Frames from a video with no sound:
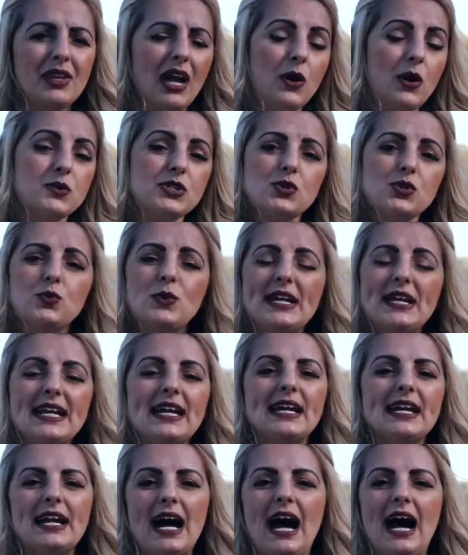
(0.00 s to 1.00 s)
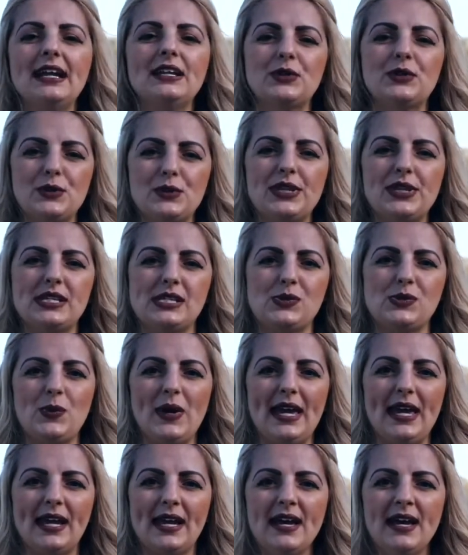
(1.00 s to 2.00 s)
I was reading an article this
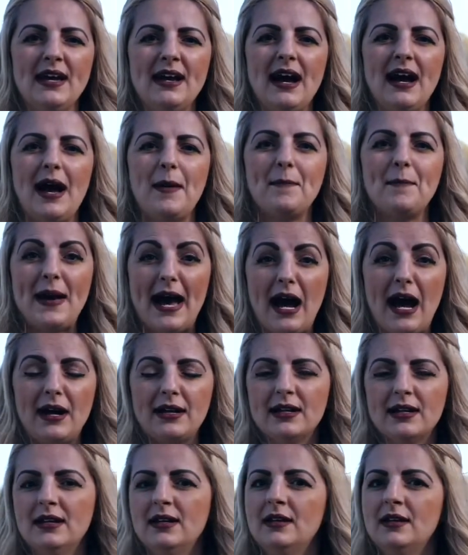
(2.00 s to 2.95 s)
week about